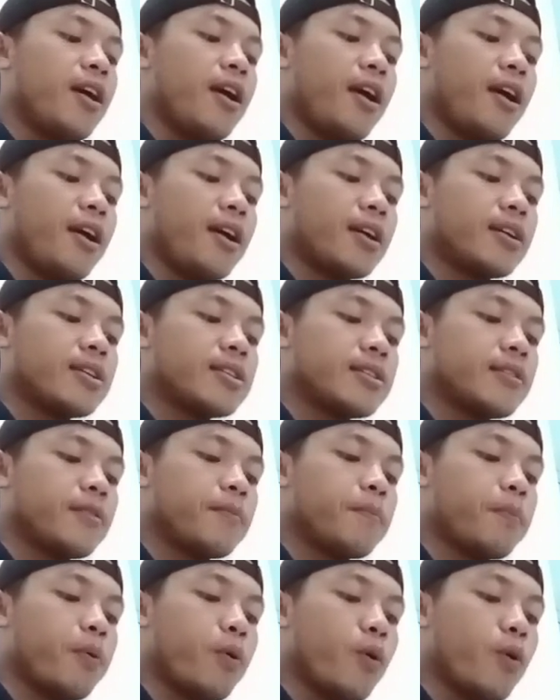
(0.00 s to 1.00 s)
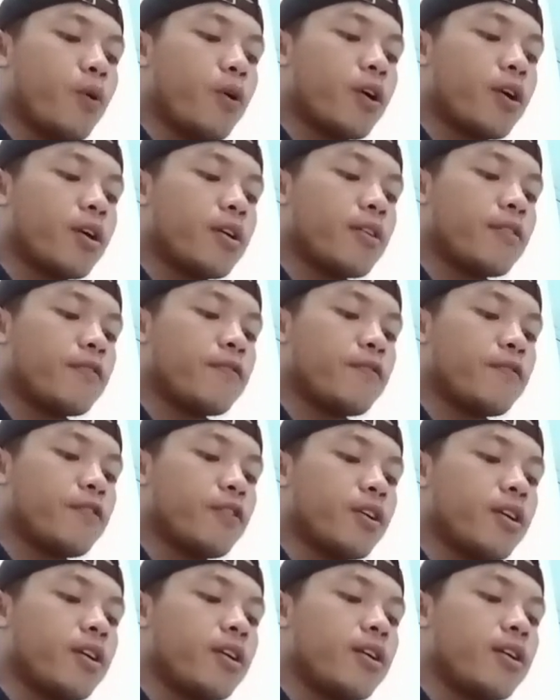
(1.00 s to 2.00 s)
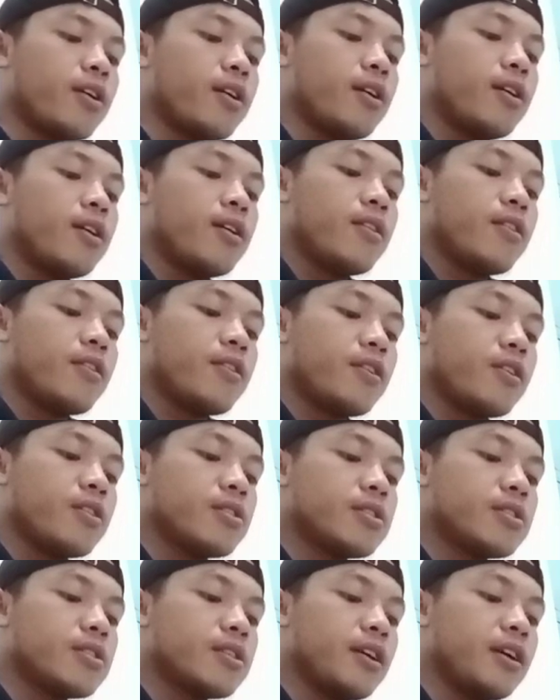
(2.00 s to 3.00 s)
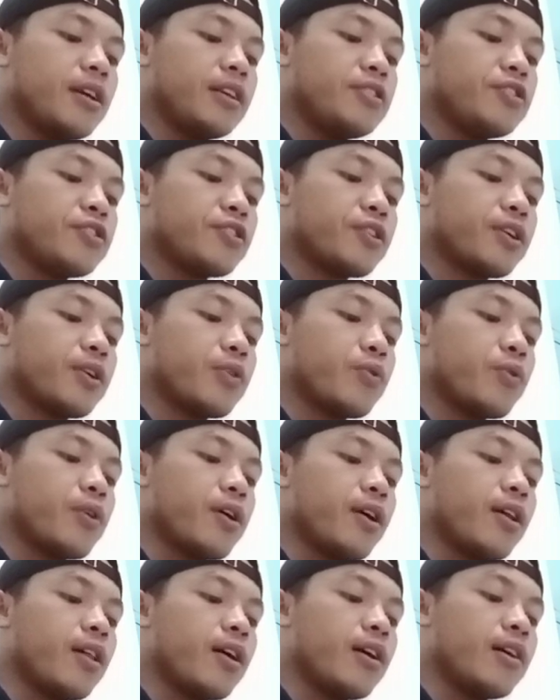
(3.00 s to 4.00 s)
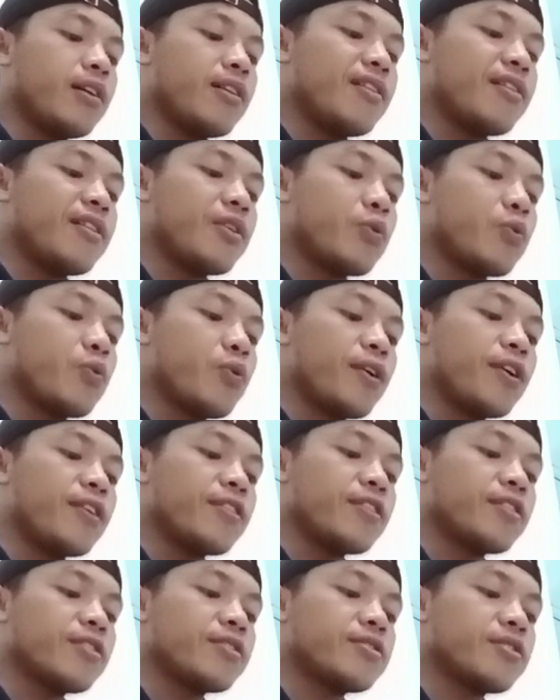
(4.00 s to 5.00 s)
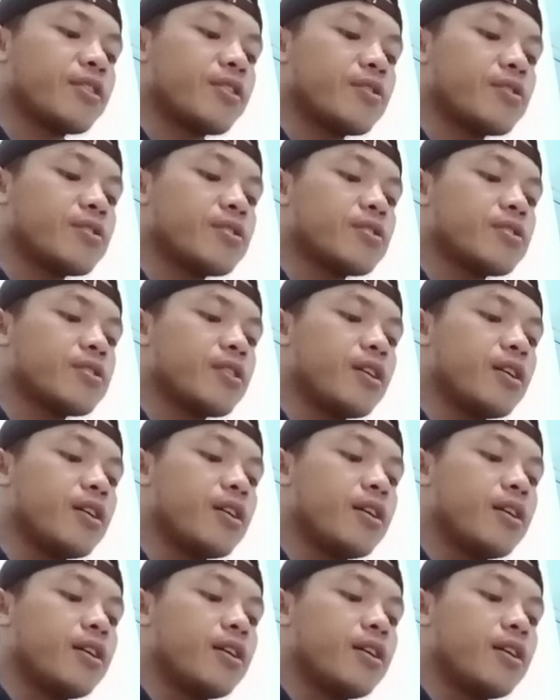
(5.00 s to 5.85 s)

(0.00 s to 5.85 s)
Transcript: Export for those injury while on the weather throws